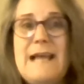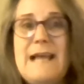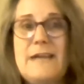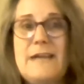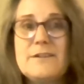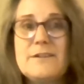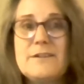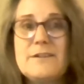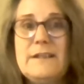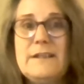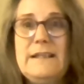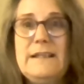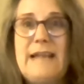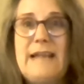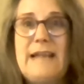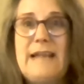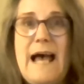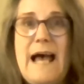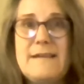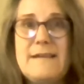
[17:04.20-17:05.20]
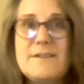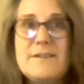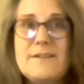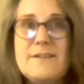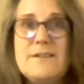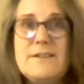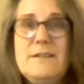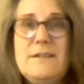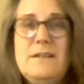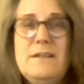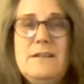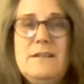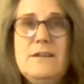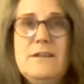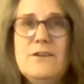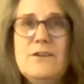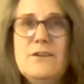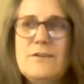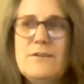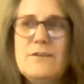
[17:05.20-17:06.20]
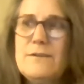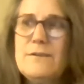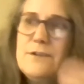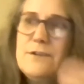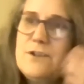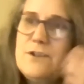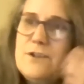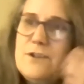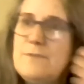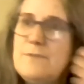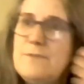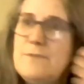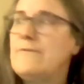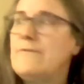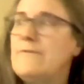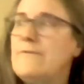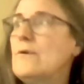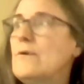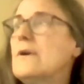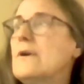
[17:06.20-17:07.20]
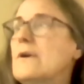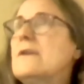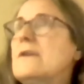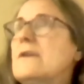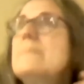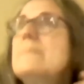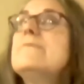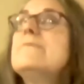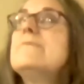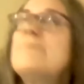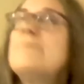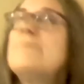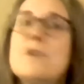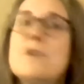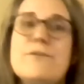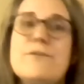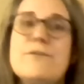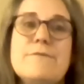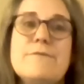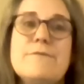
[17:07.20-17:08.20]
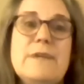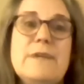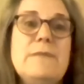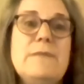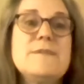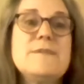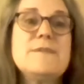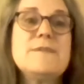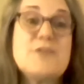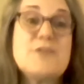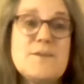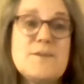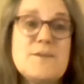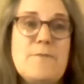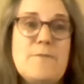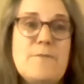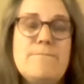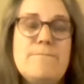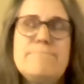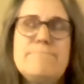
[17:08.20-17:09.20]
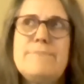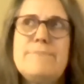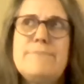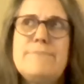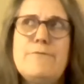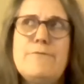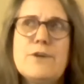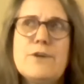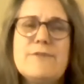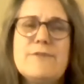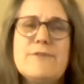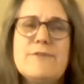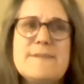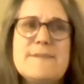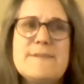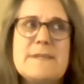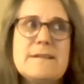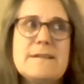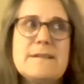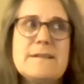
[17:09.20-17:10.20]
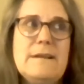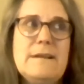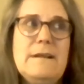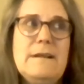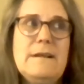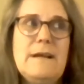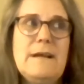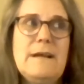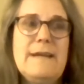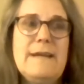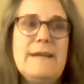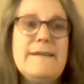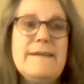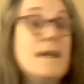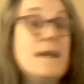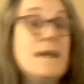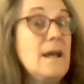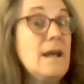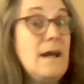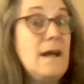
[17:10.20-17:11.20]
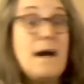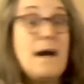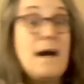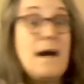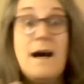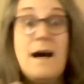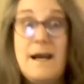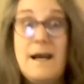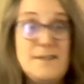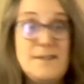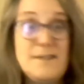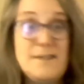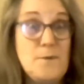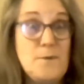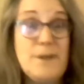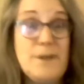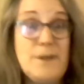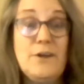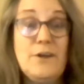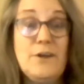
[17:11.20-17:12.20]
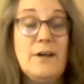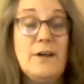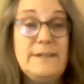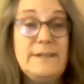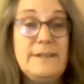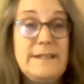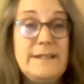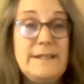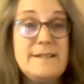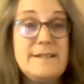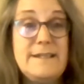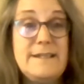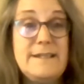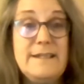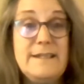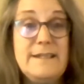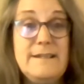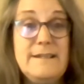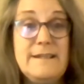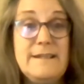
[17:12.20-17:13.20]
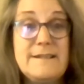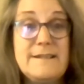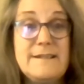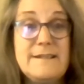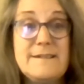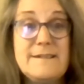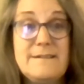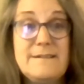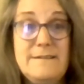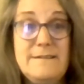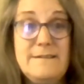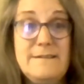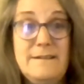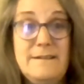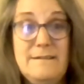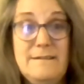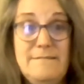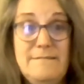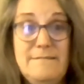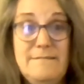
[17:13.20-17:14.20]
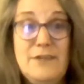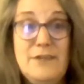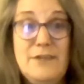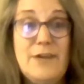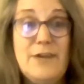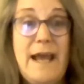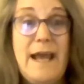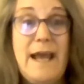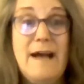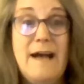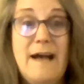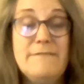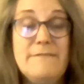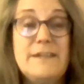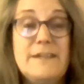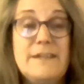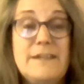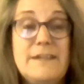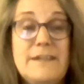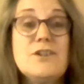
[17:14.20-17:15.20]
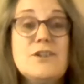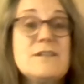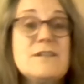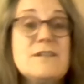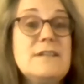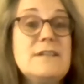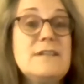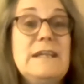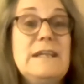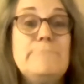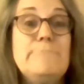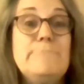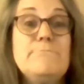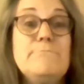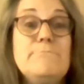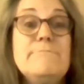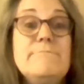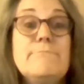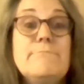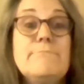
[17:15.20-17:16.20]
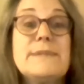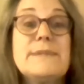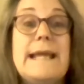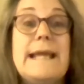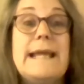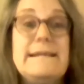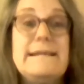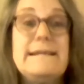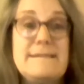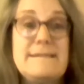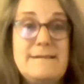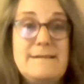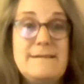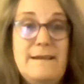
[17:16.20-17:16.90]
actually last year before before it was just before Christmas, I think. I swear to God, these the this year and a half has just it blends.